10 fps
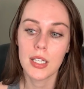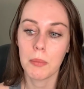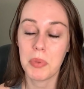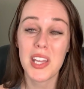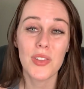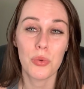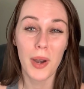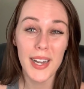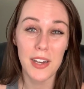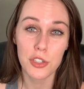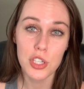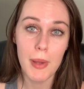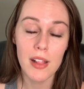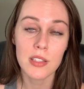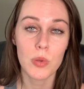be in the right energy
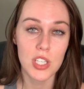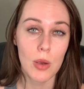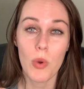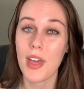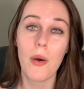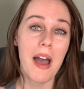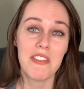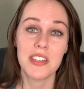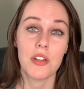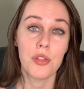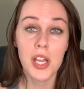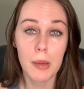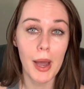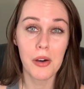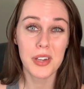balance without having to think
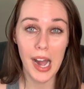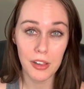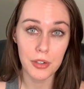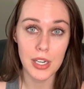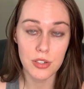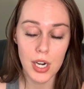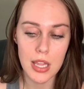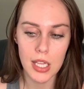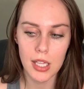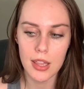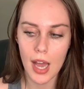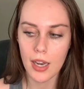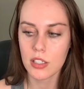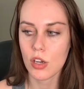about calories or anything like that.